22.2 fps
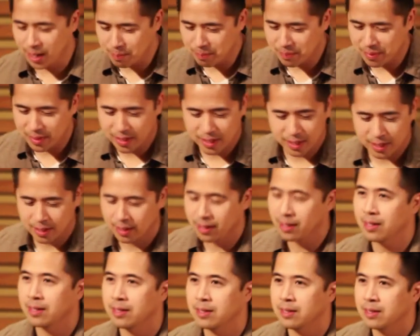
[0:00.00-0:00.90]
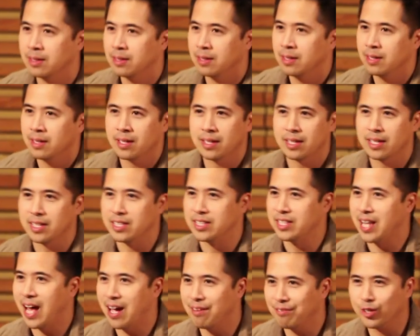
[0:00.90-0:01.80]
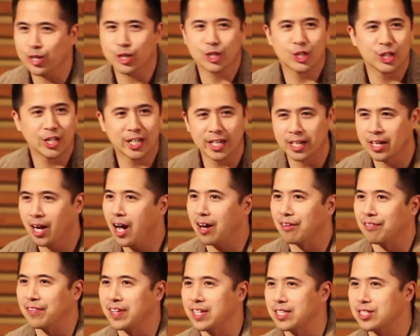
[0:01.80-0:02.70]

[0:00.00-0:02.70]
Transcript: Yep. Why wasn't it 100? Never good enough.